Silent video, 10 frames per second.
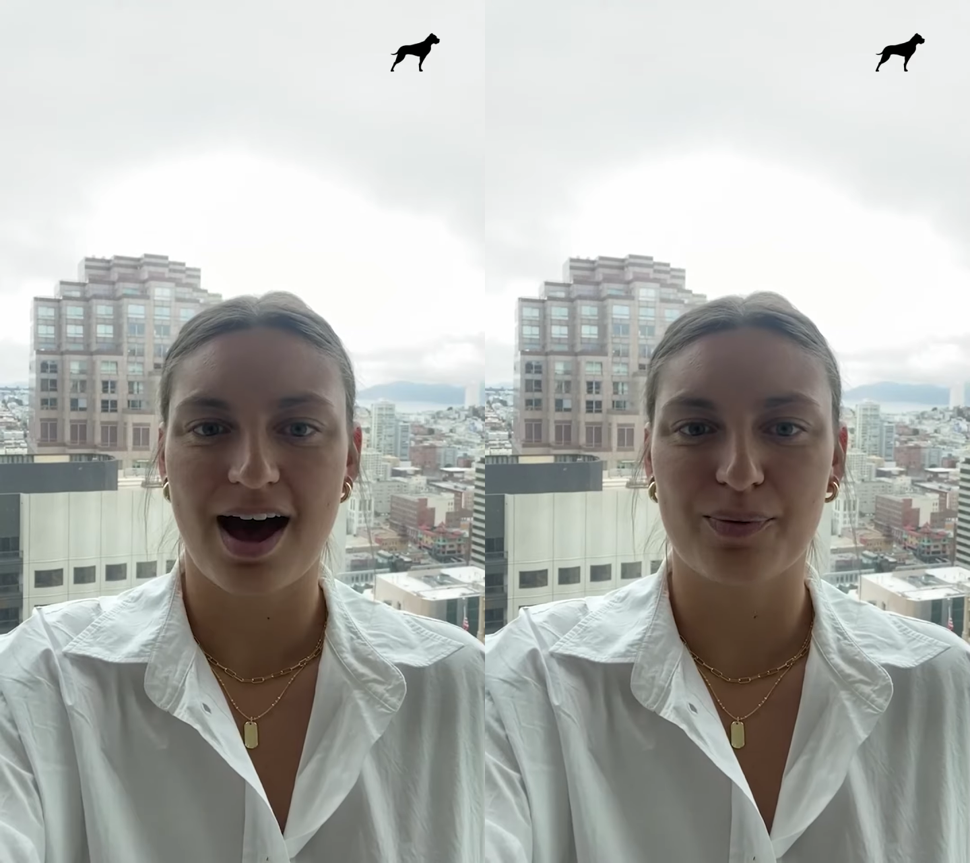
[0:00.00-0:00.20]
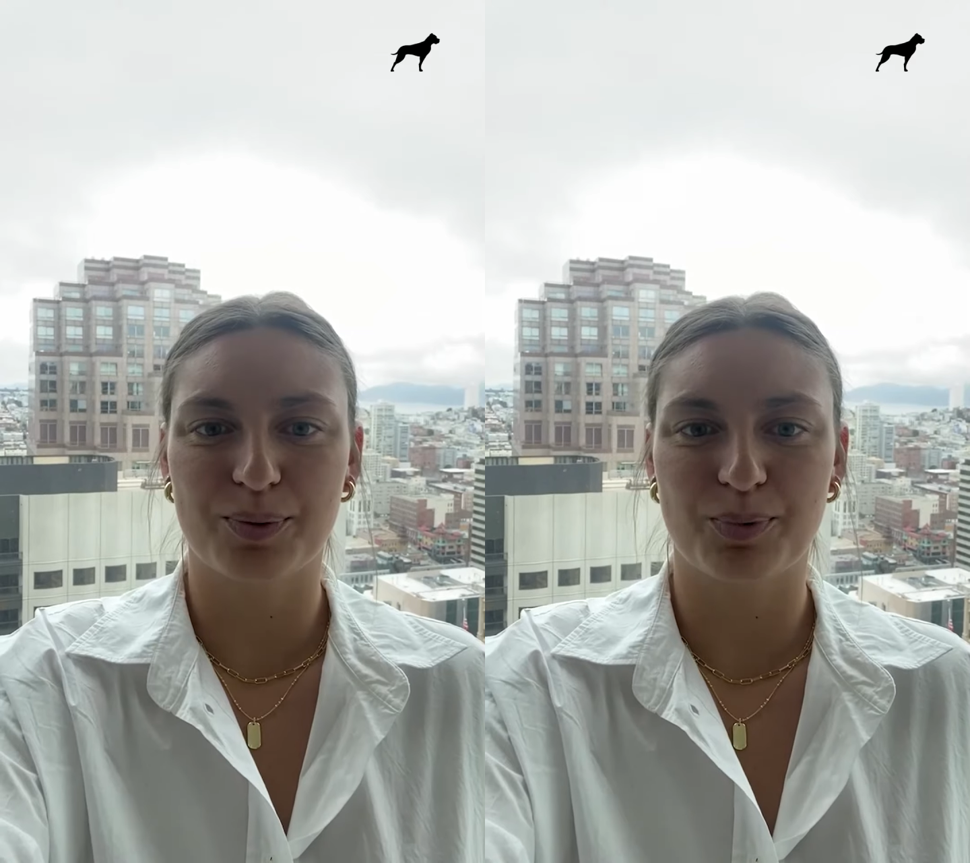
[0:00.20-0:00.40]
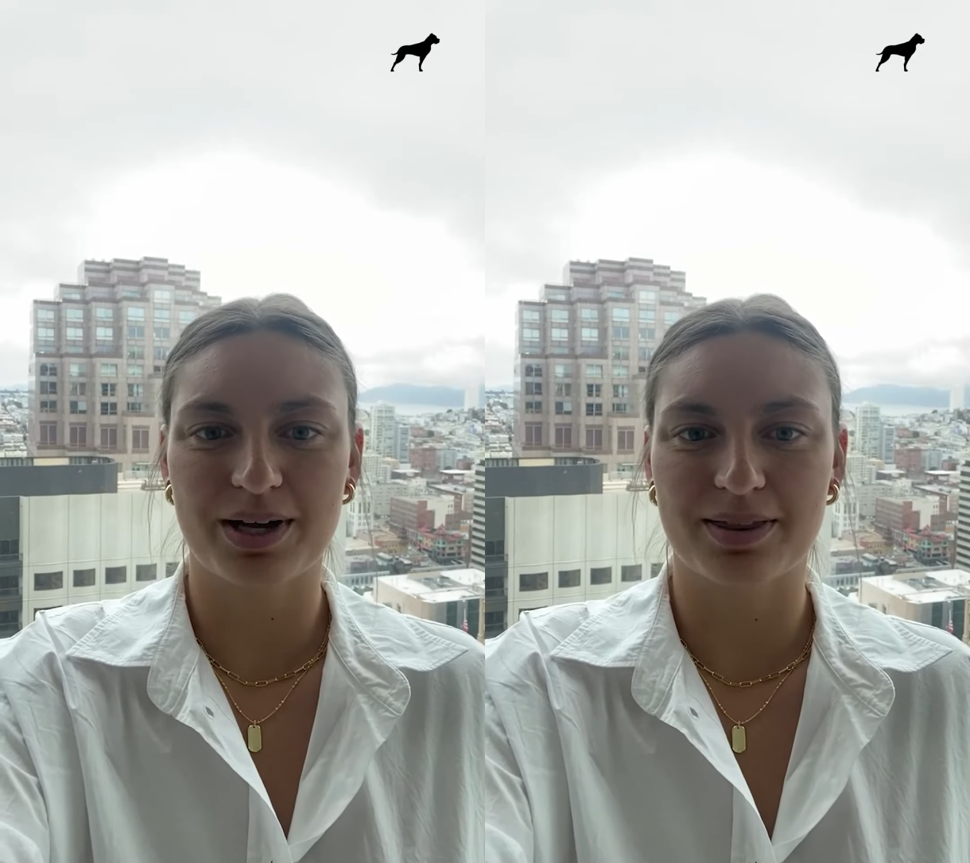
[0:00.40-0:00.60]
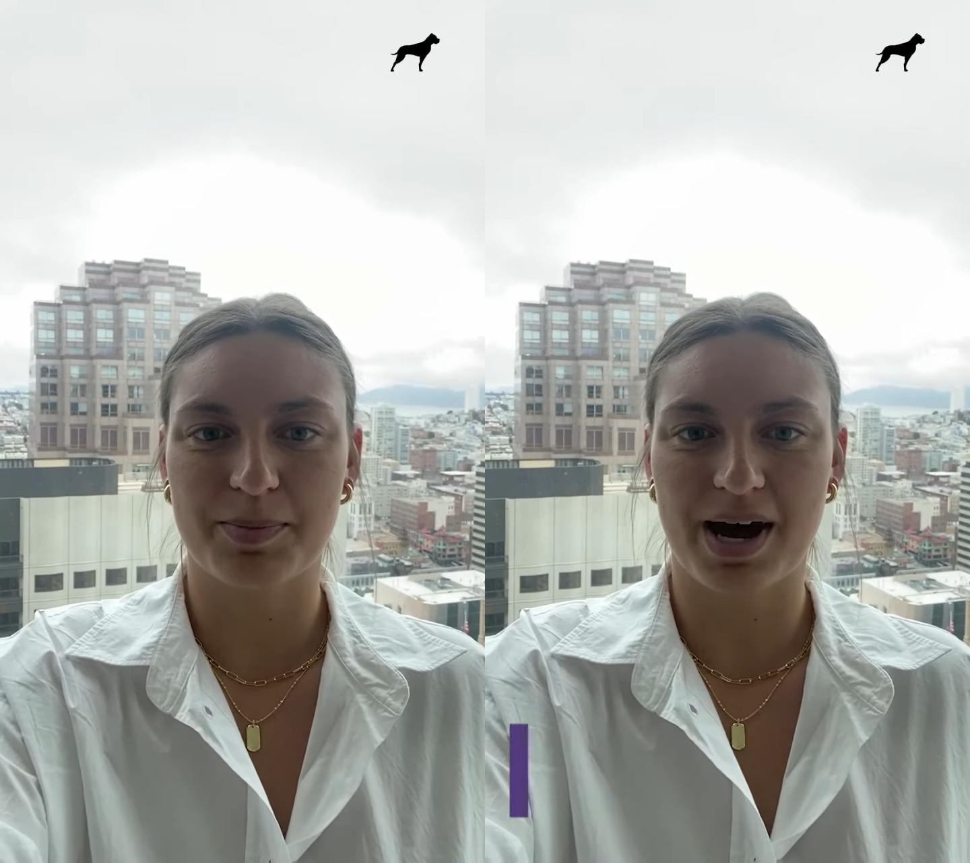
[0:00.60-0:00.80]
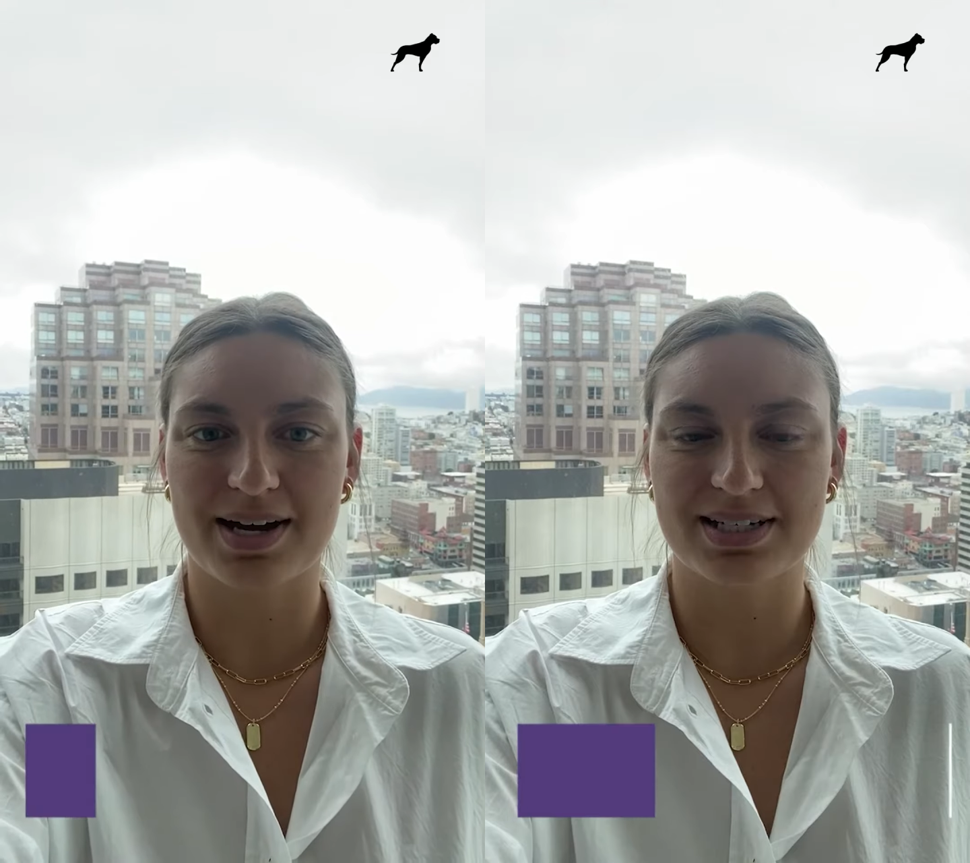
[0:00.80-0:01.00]
I will break the
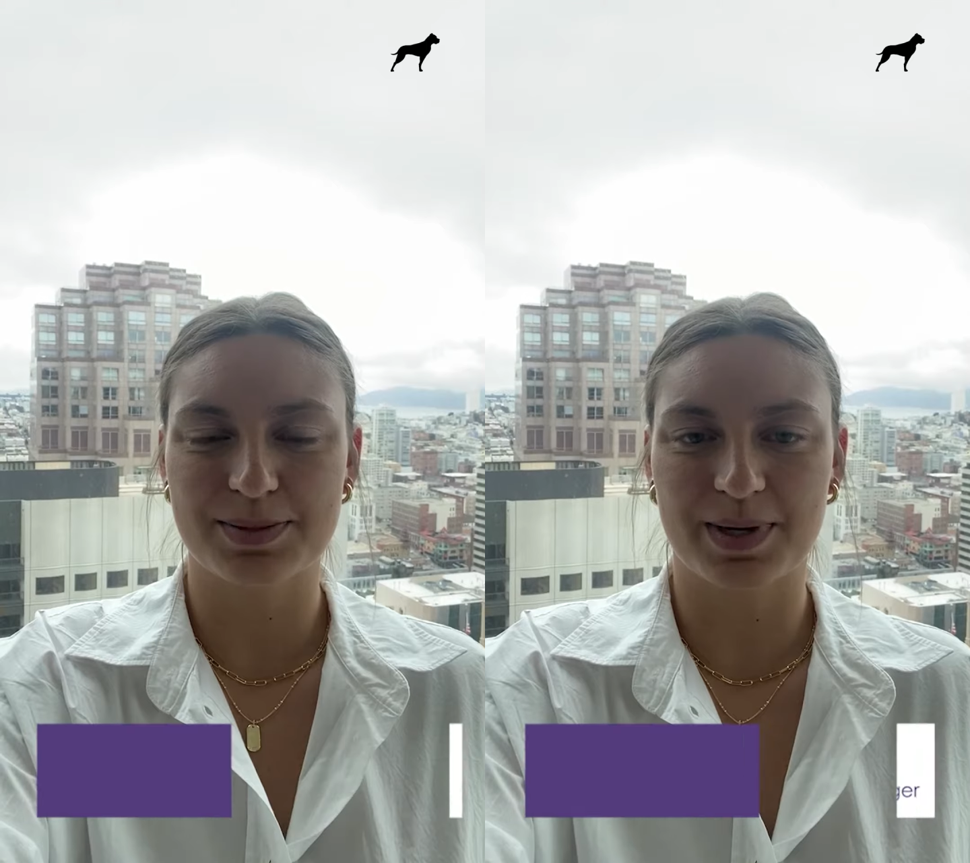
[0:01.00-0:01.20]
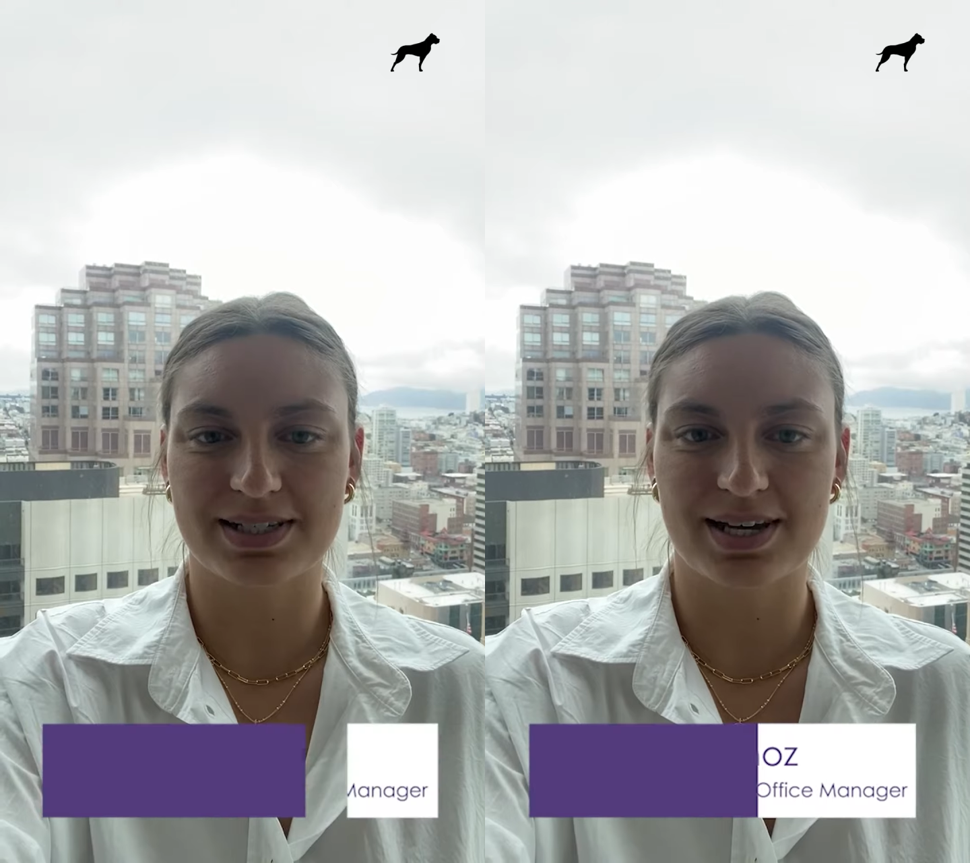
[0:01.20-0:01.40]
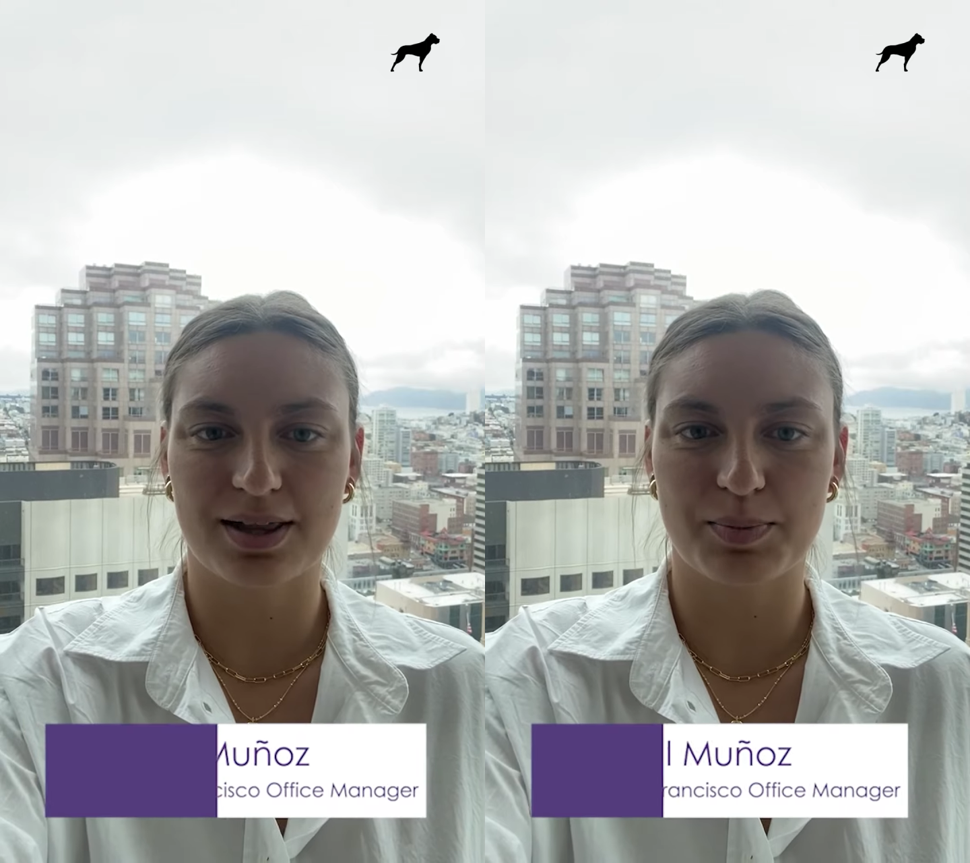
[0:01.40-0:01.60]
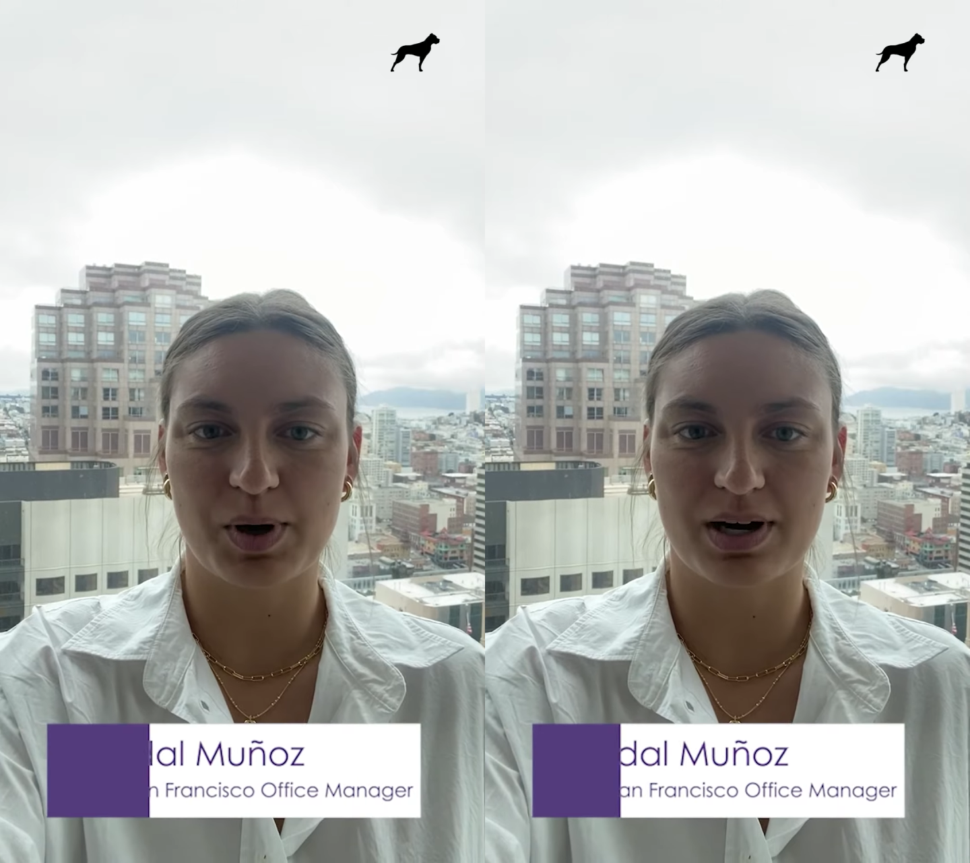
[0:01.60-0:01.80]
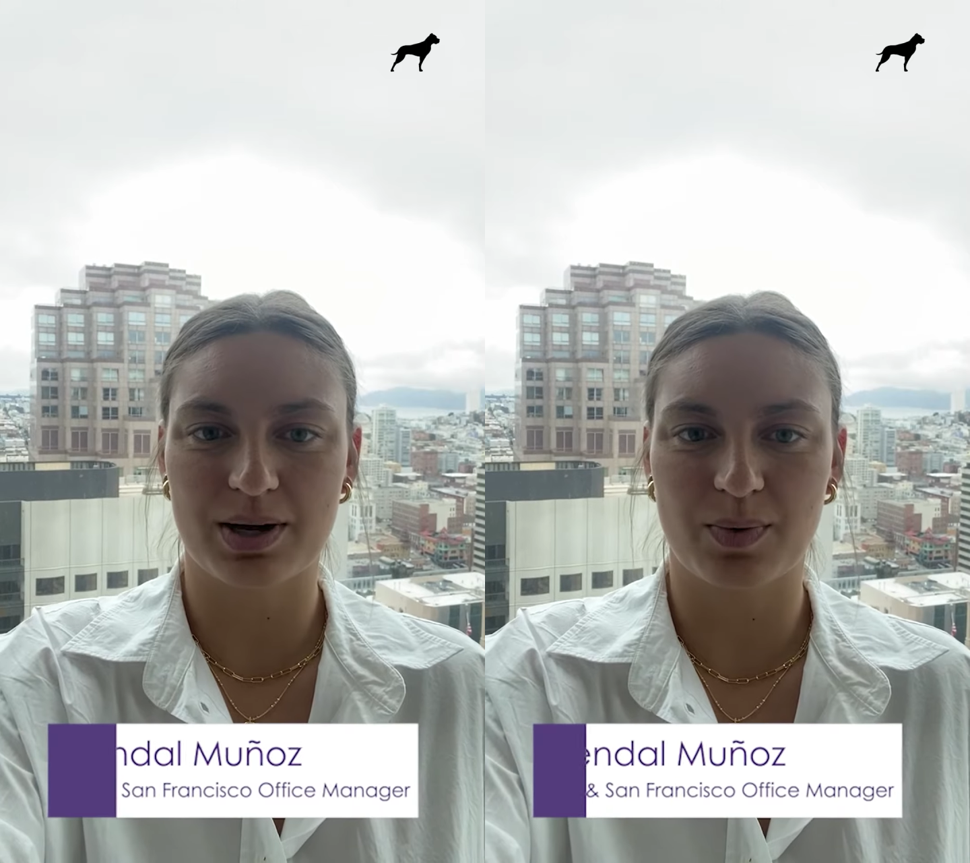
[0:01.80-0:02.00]
bias by
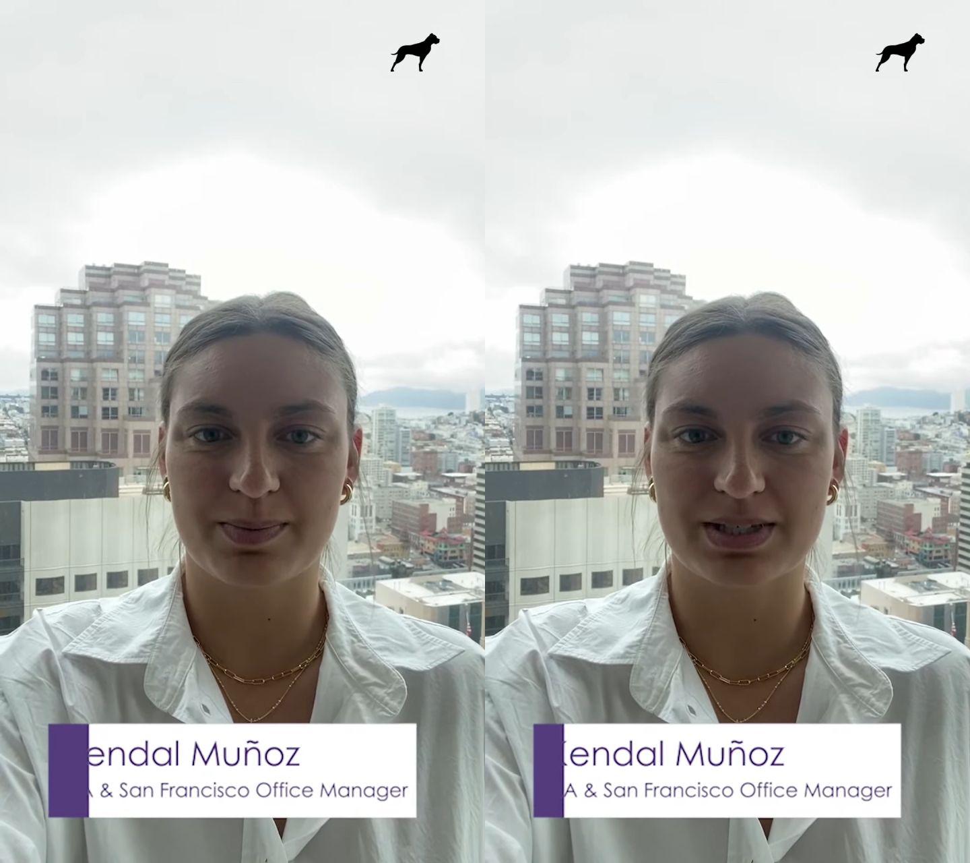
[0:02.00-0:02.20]
celebrating women's